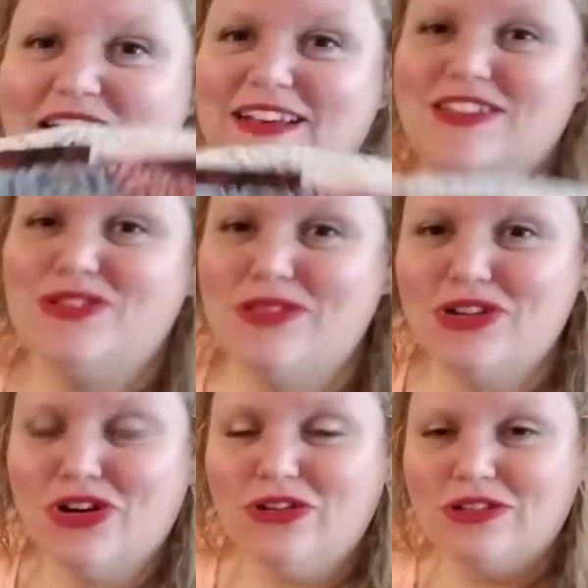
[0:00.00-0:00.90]
So the
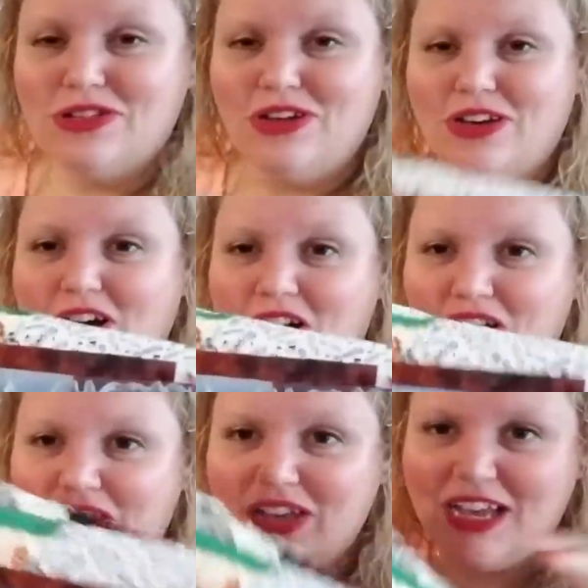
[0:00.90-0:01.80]
girl took
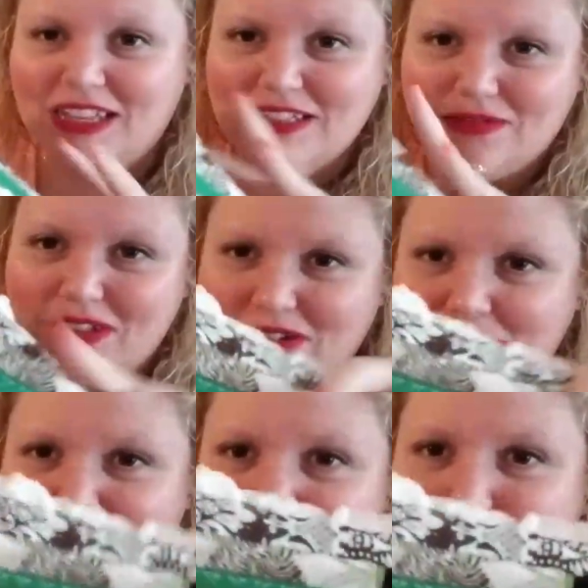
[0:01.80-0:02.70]
all kinds of little
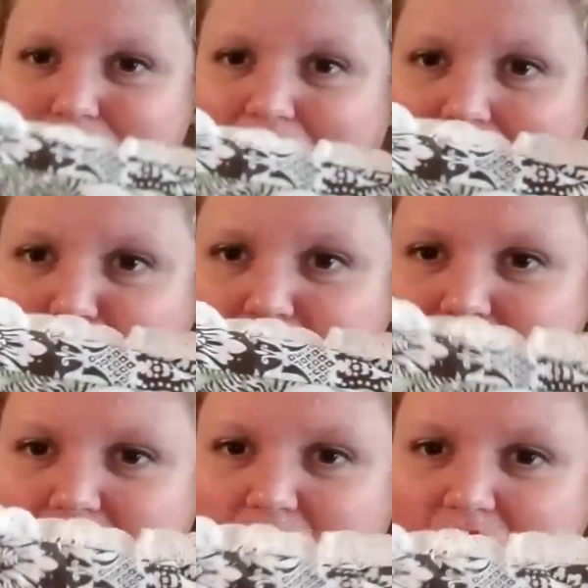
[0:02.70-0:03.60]
scraps
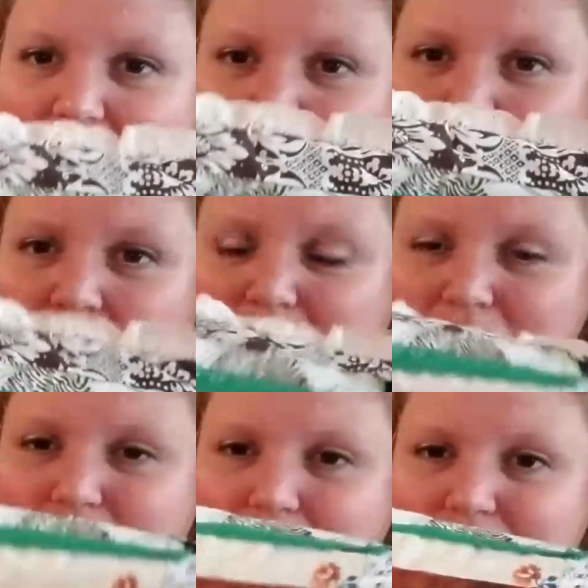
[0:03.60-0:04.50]
of all
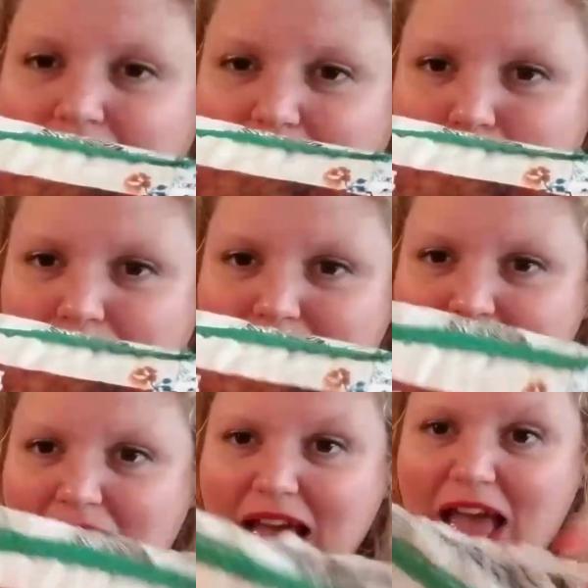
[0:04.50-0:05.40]
different fabrics
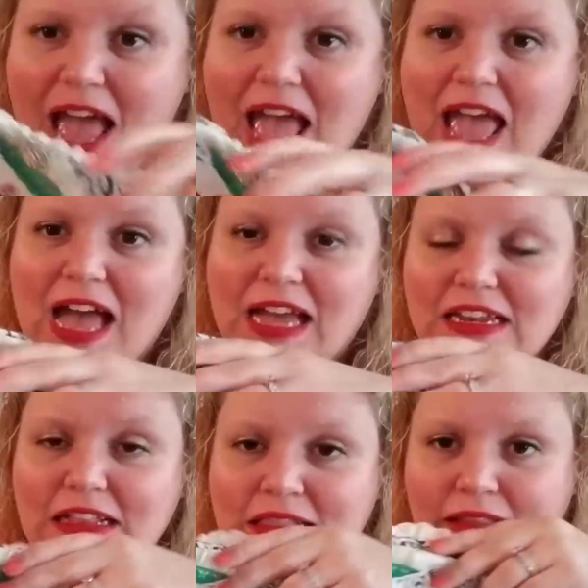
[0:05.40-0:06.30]
and
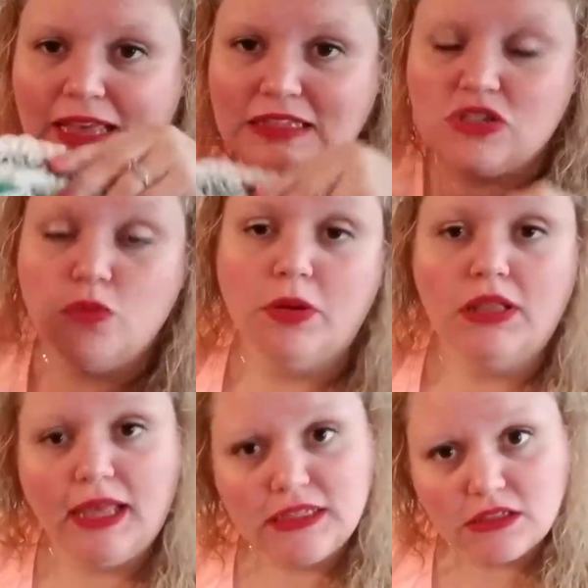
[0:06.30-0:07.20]
lace. You put
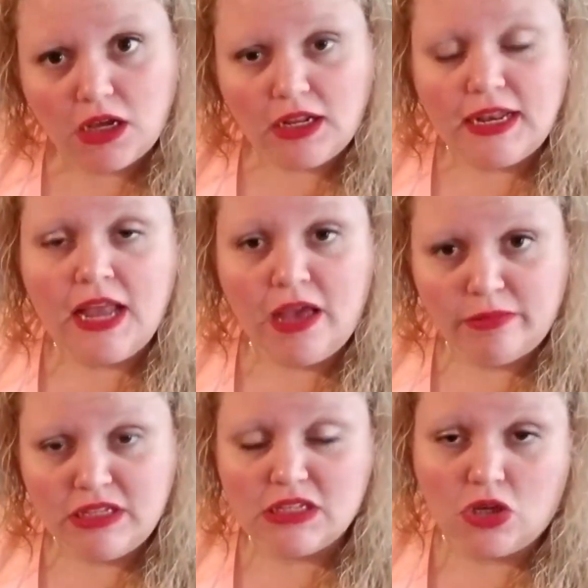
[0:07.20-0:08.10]
lace on it and
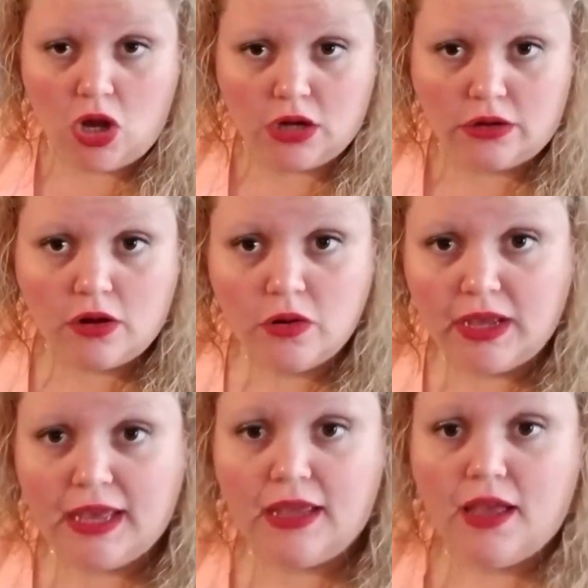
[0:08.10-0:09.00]
Emily's a goner,
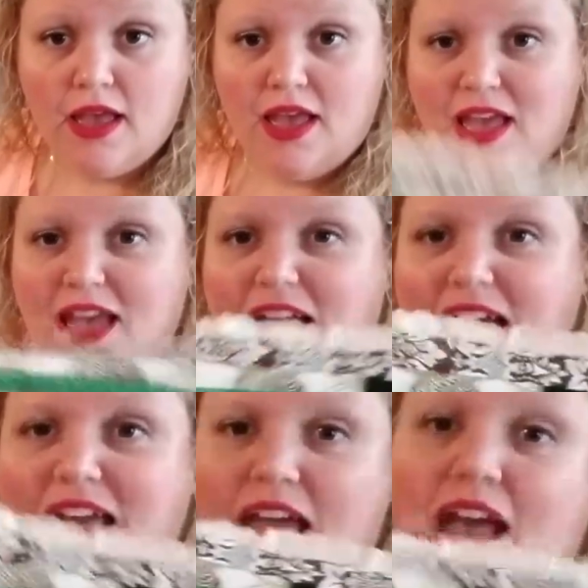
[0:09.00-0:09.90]
okay?
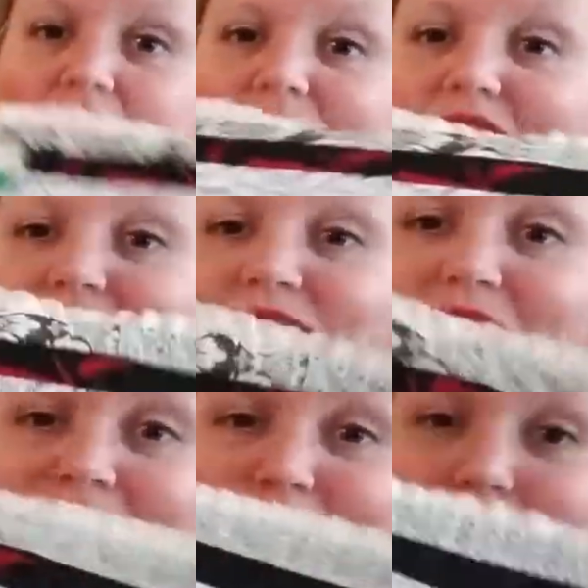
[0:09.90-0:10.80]
And
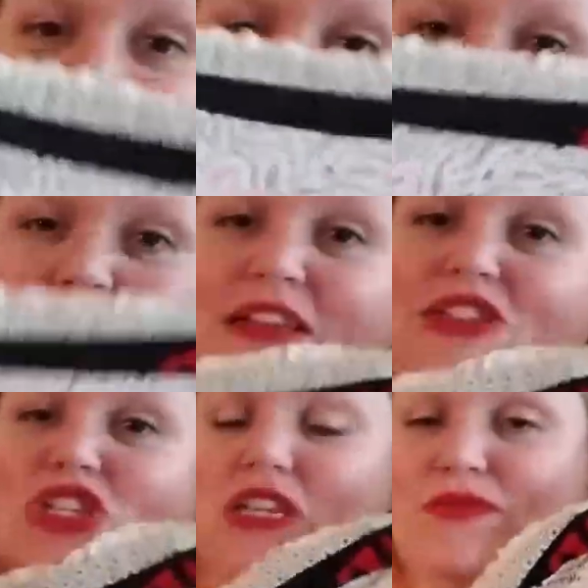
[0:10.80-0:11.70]
that's what she made. And then
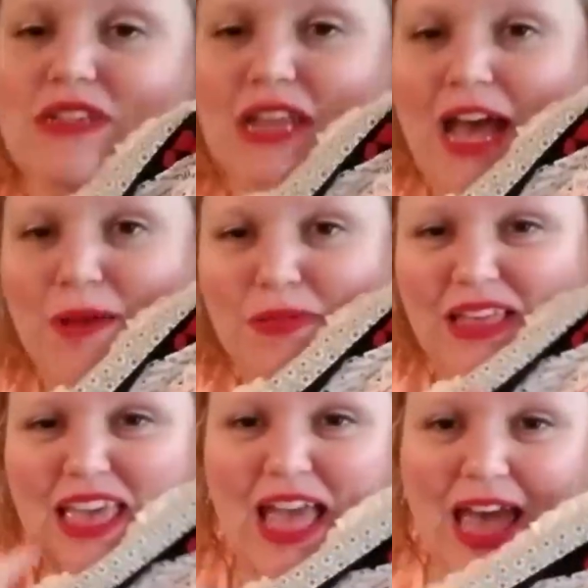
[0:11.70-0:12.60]
she even did
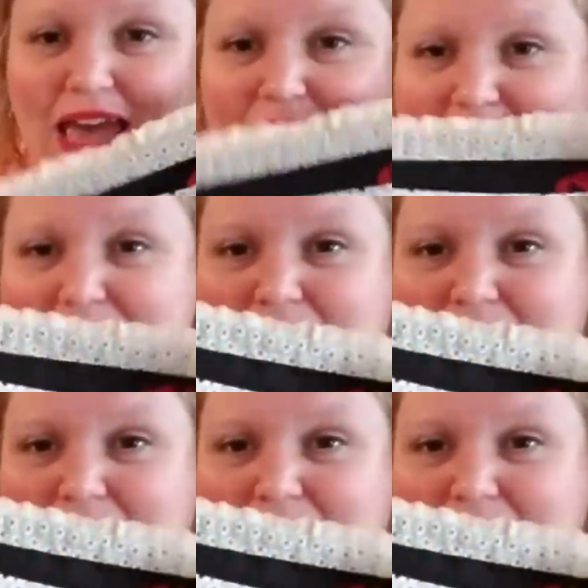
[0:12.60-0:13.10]
applique.